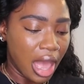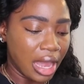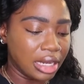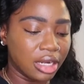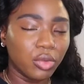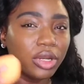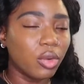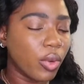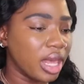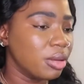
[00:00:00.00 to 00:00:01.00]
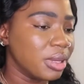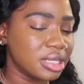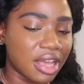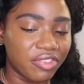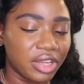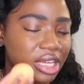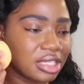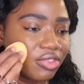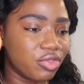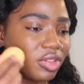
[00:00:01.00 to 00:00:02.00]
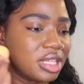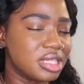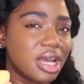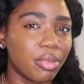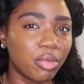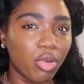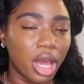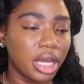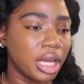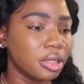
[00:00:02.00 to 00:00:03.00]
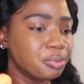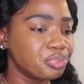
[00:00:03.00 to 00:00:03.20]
I didn't want to wet it because I feel as if with this type of product,